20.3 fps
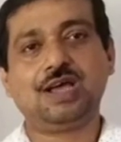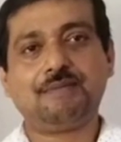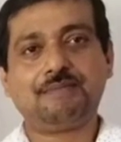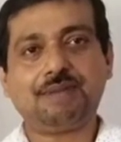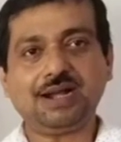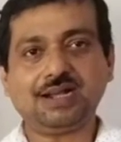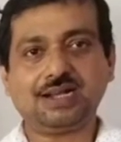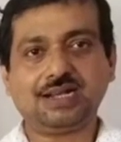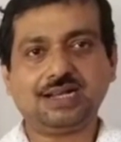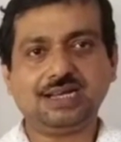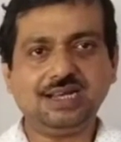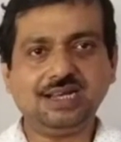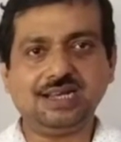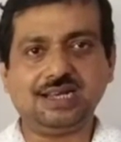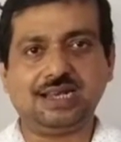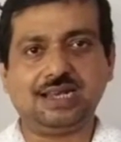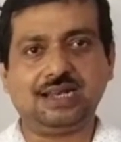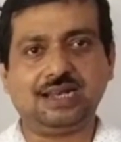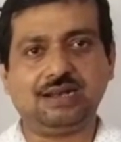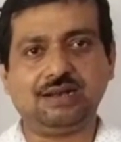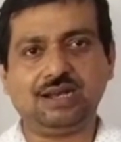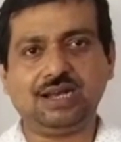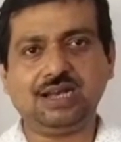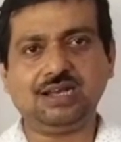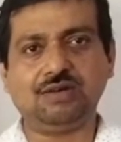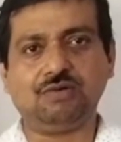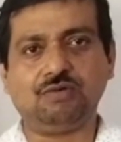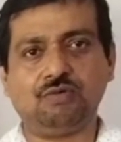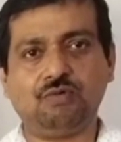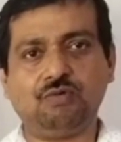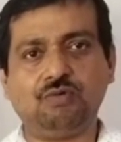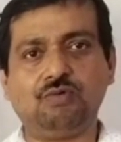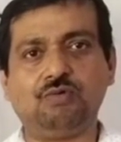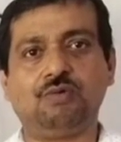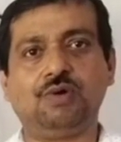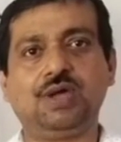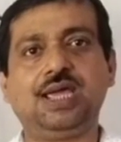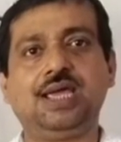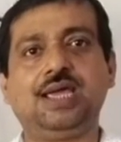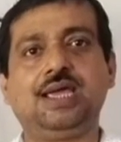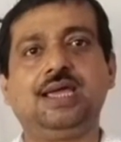but in, in no
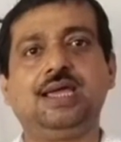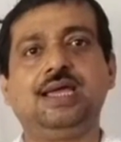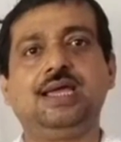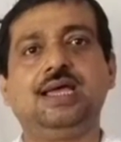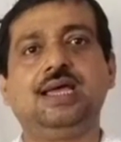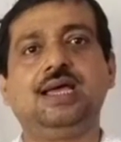way